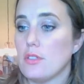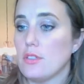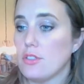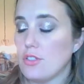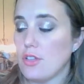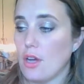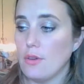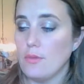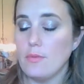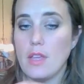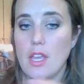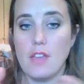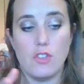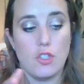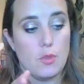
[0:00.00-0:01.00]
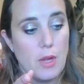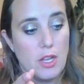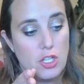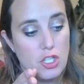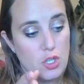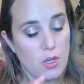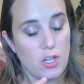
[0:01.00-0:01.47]
So if you
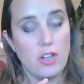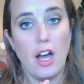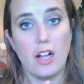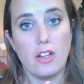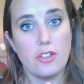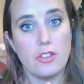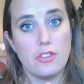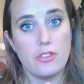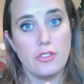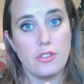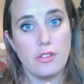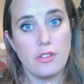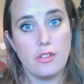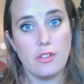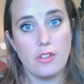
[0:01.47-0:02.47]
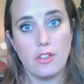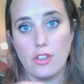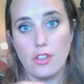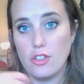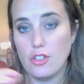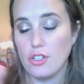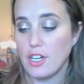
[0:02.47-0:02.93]
spend $200,
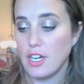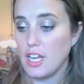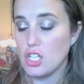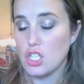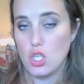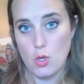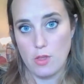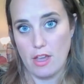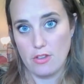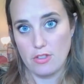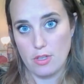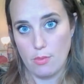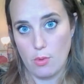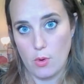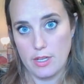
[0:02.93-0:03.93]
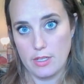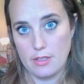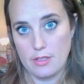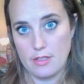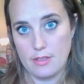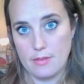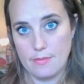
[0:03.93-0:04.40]
you're going to get 2,000
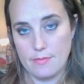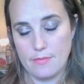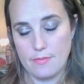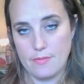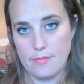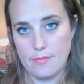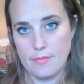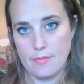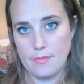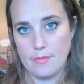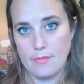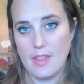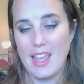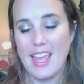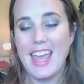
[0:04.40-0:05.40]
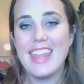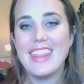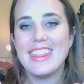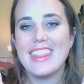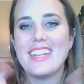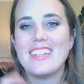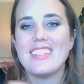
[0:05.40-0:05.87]
points.
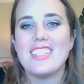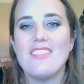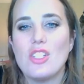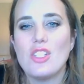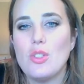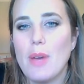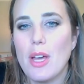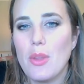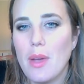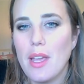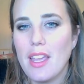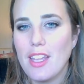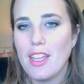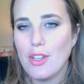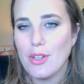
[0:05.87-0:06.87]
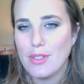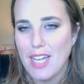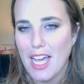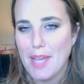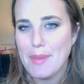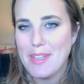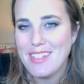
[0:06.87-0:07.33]
That doesn't even include, by the way, your
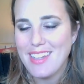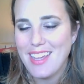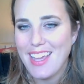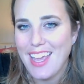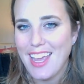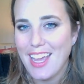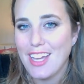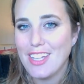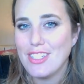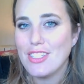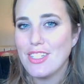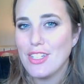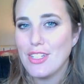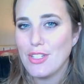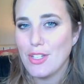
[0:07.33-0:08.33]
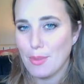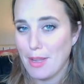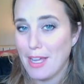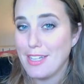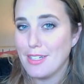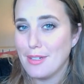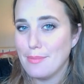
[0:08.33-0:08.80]
diamond and your
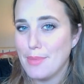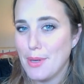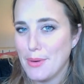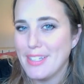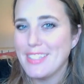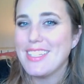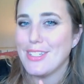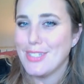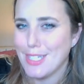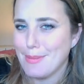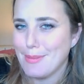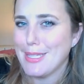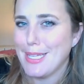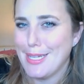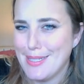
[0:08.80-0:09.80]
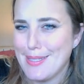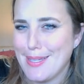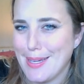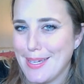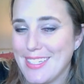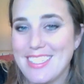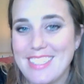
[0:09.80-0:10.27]
platinum bonus. I'll talk about that in a
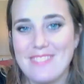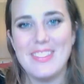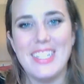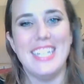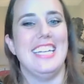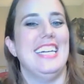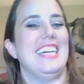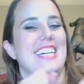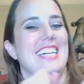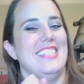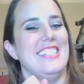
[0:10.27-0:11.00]
second.